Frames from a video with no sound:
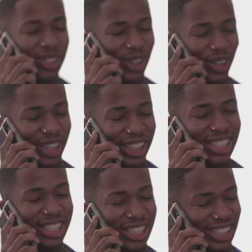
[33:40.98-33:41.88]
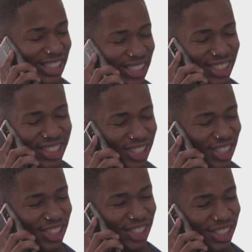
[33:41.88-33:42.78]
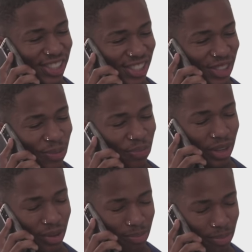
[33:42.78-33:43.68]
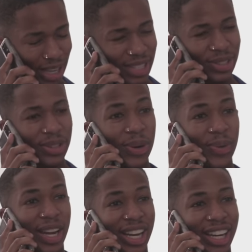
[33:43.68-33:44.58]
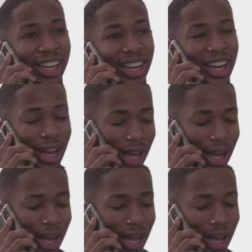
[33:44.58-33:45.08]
My dog, listen. Shh. Bali's on her way.